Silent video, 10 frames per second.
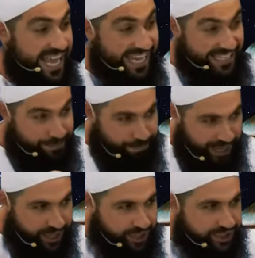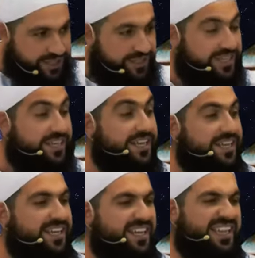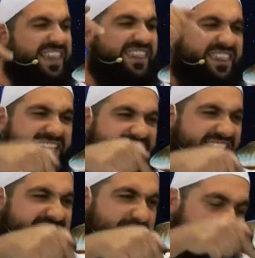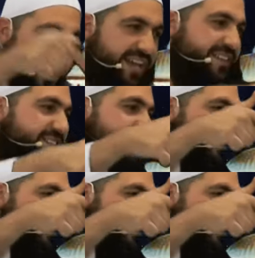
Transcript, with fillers: He's patient this is the man.